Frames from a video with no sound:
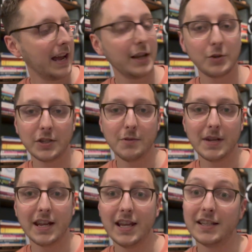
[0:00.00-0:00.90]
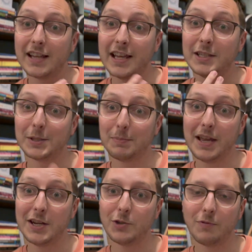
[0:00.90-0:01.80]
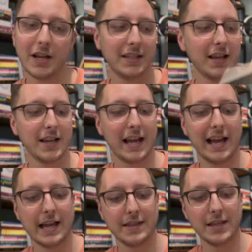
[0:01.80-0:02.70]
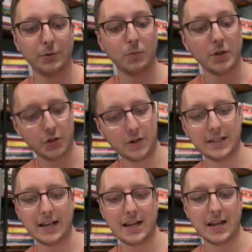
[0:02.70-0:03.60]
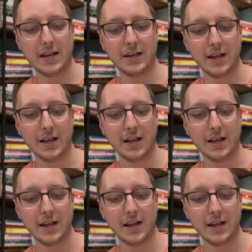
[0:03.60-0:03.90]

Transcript: Andres Neuman is a Spanish writer, and this was translated